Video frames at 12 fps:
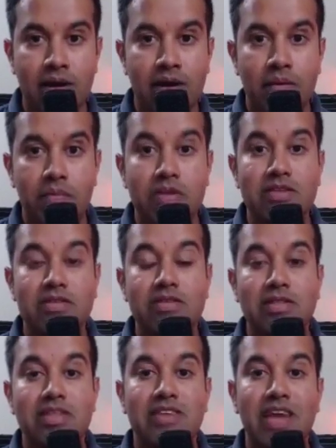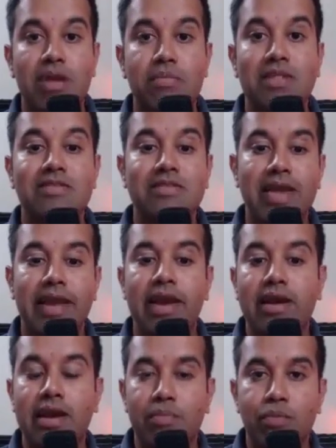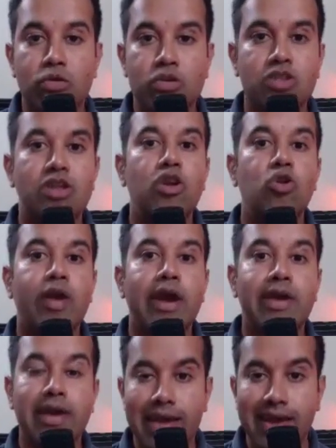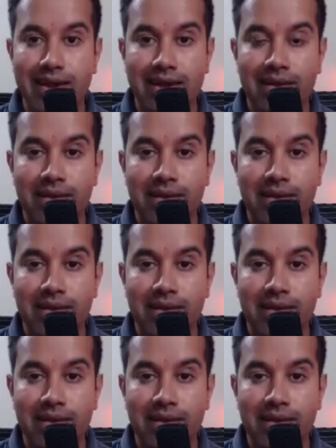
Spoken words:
This can be the second approach that you can take